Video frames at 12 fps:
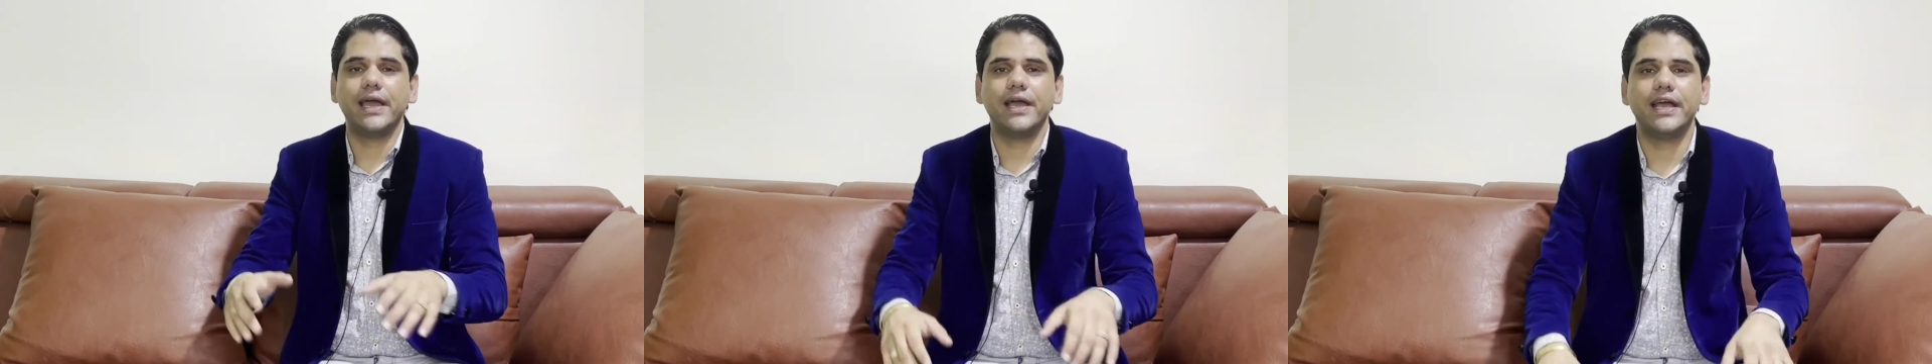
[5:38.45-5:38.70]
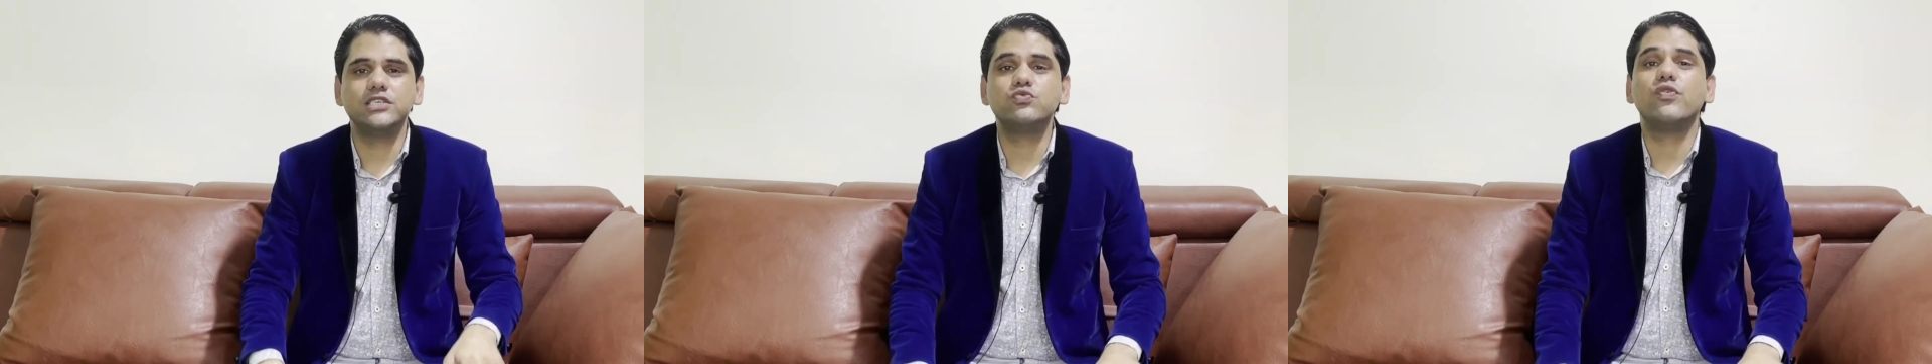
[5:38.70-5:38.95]

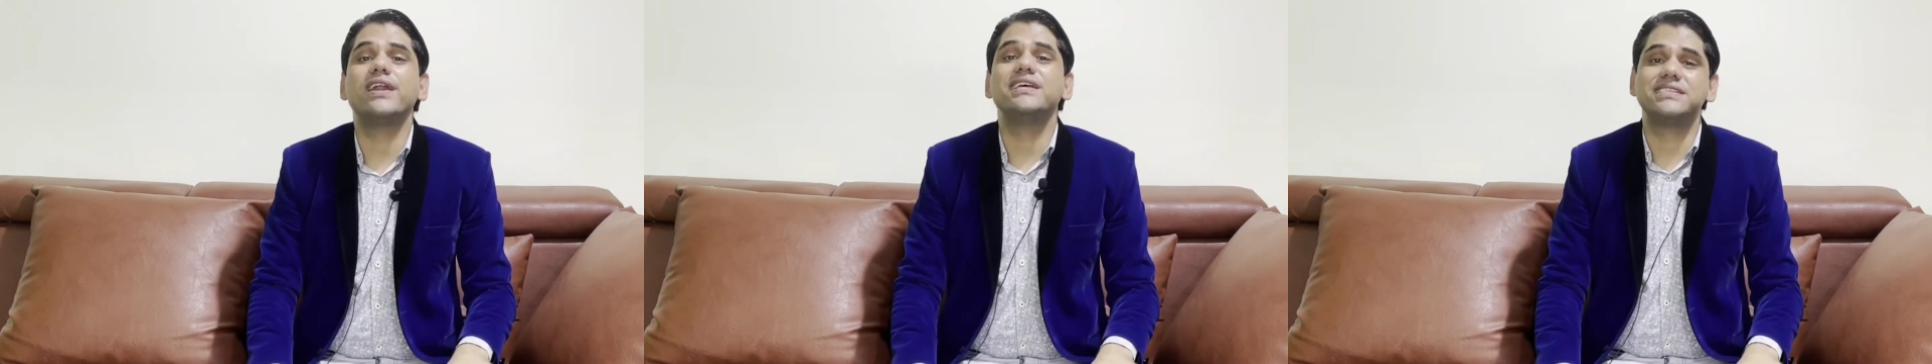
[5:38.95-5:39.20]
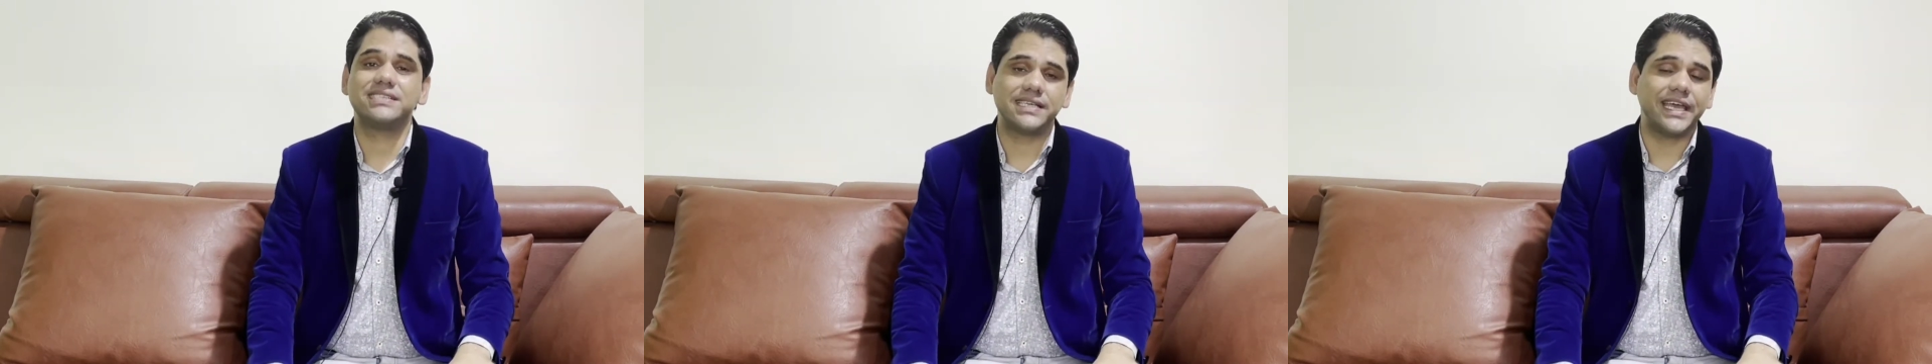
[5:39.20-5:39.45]
as far
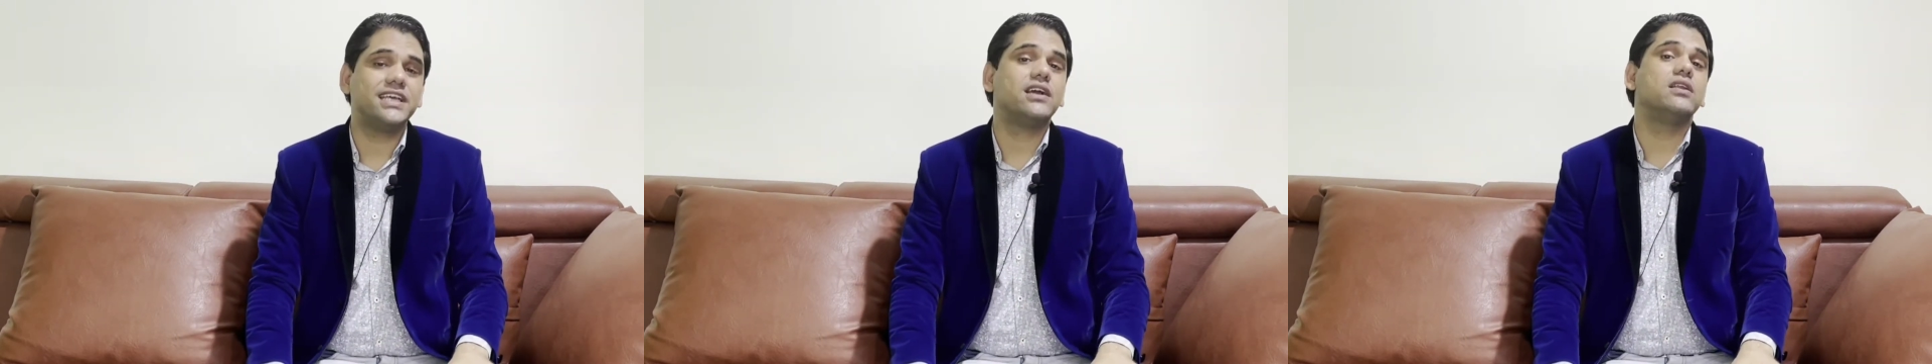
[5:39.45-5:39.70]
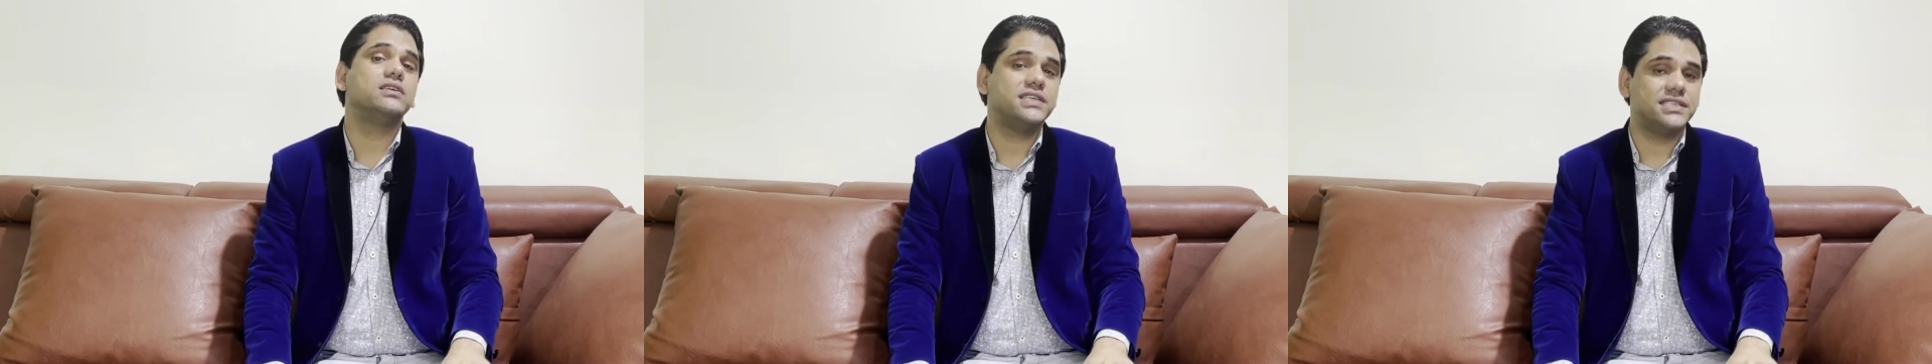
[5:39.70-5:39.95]
as
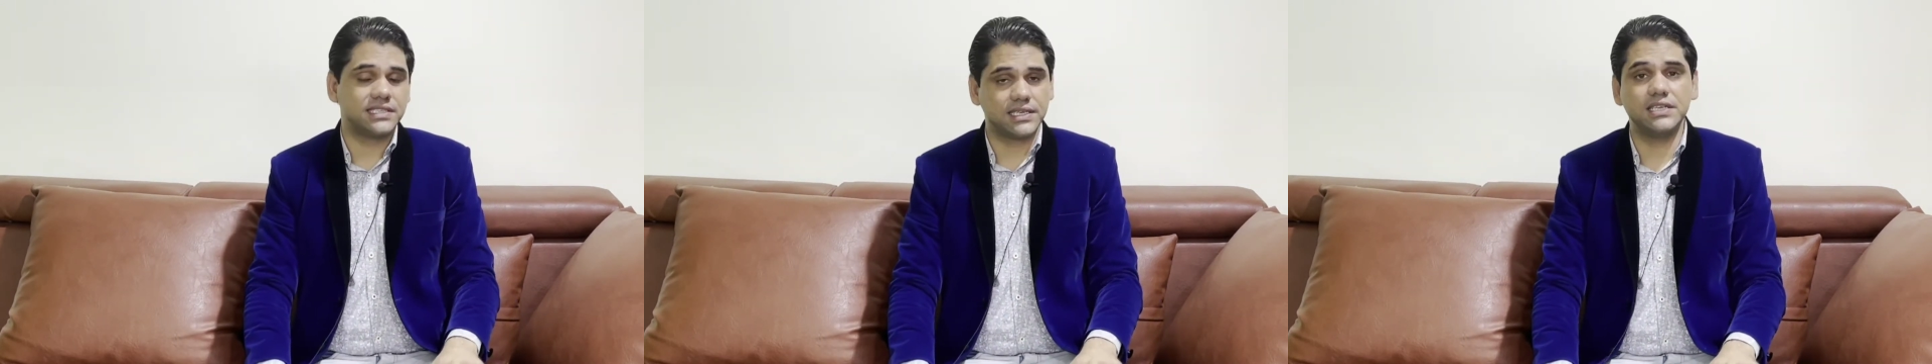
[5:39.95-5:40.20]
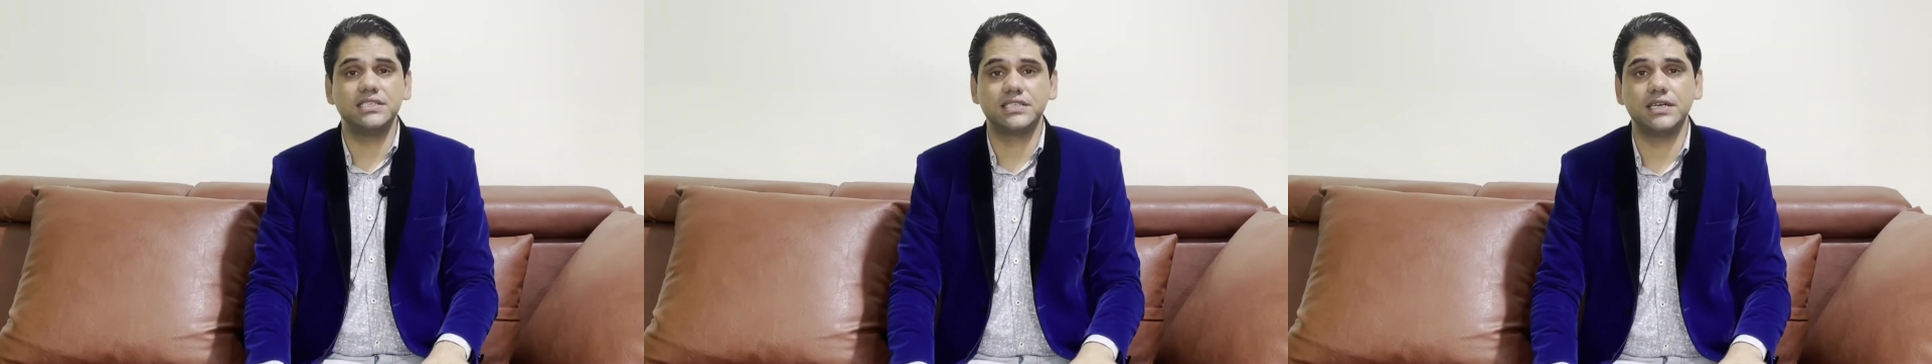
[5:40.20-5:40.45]
psychology is
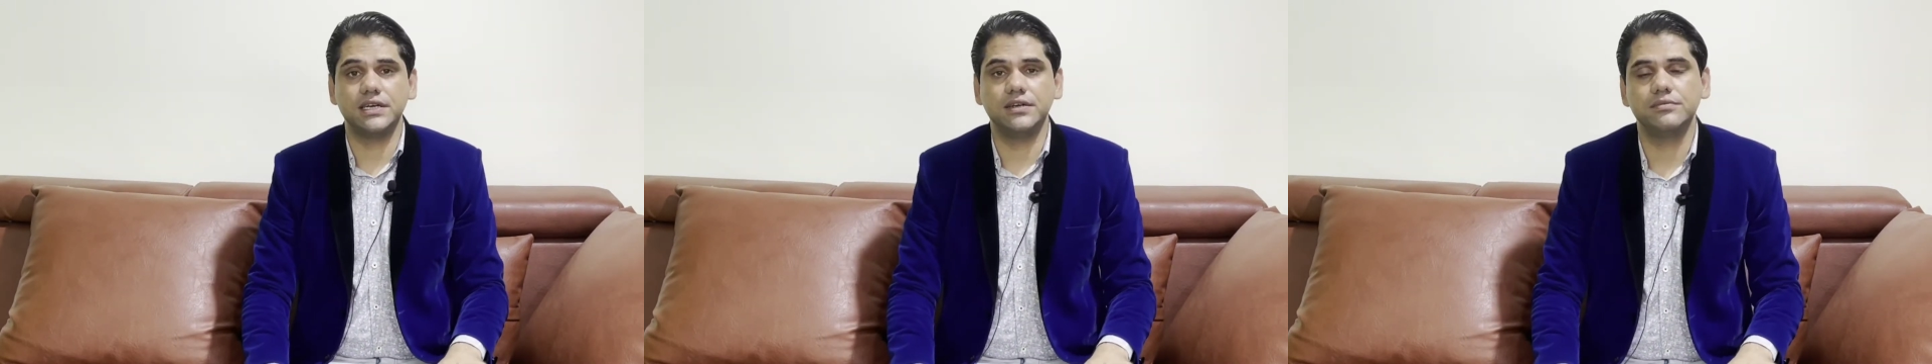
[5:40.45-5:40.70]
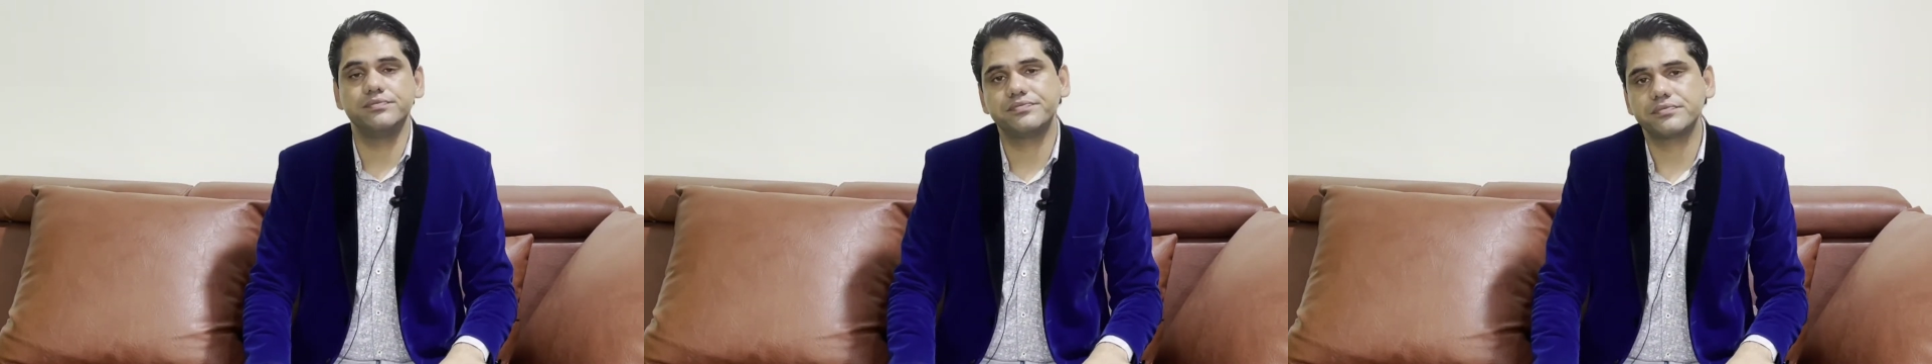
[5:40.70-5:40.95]

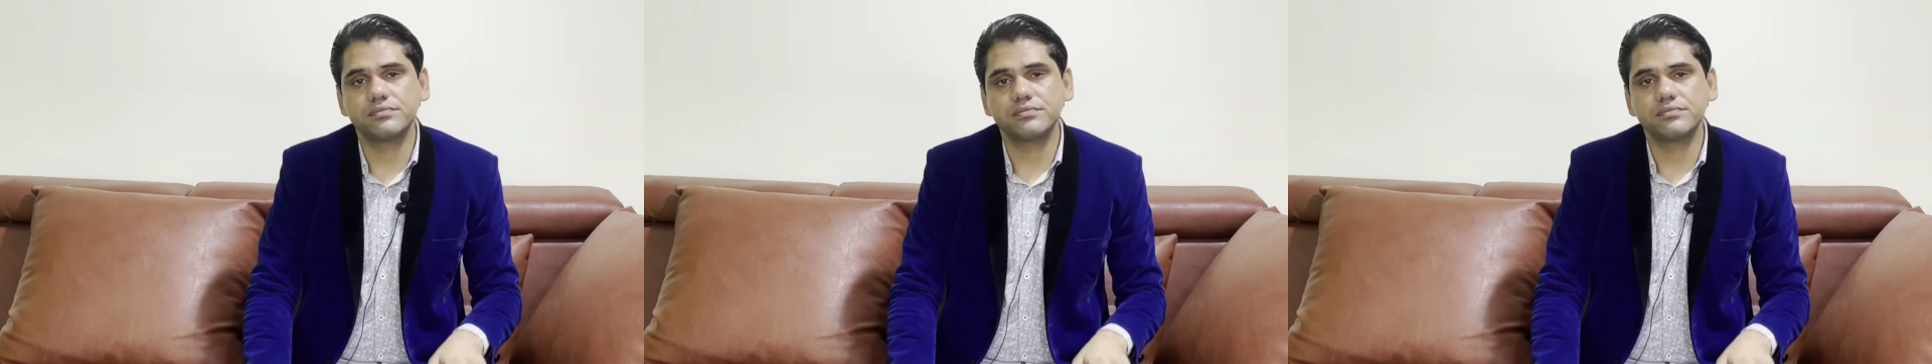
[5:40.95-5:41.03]
concerned,